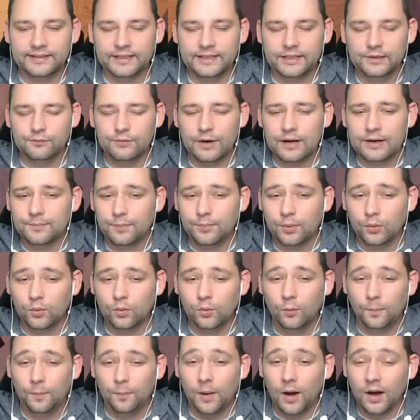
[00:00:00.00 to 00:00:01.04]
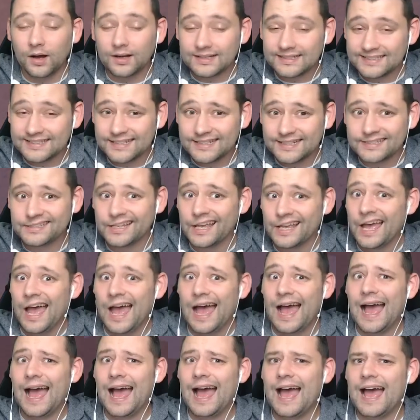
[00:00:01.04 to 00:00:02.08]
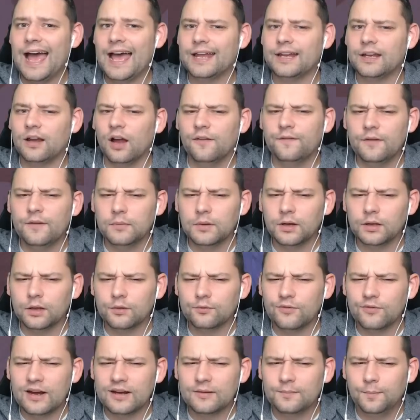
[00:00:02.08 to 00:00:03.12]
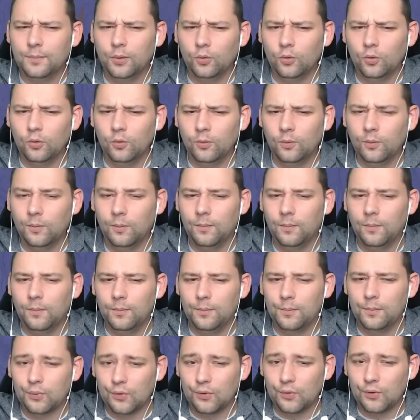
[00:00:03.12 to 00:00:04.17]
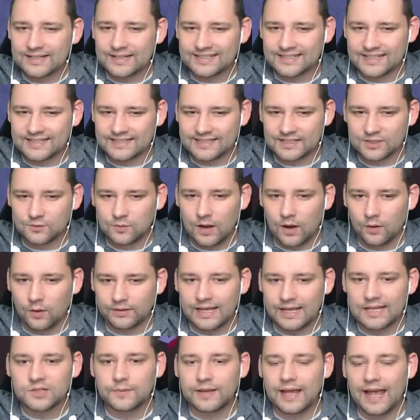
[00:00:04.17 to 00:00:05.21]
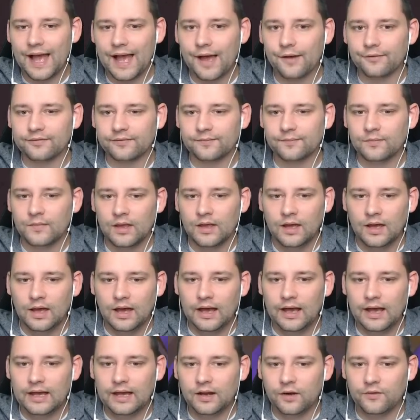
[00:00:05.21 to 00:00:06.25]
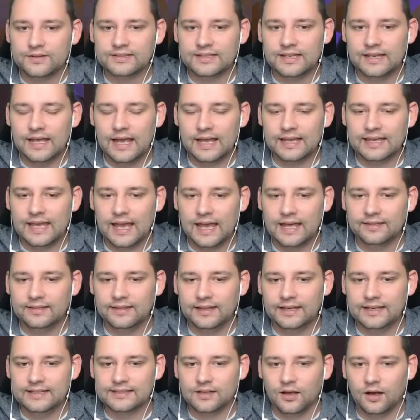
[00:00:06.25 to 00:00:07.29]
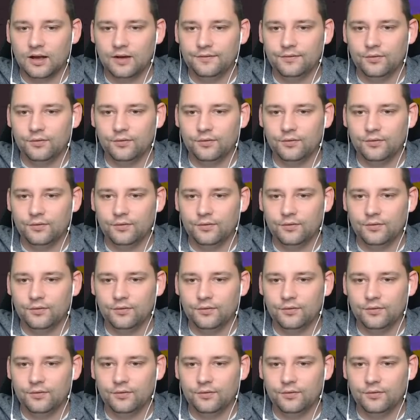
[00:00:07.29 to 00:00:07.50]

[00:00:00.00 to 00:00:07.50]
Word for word: the Red ball boxes, and I think we got the Red ball presents as well. Yes, we have. And obviously, again, these are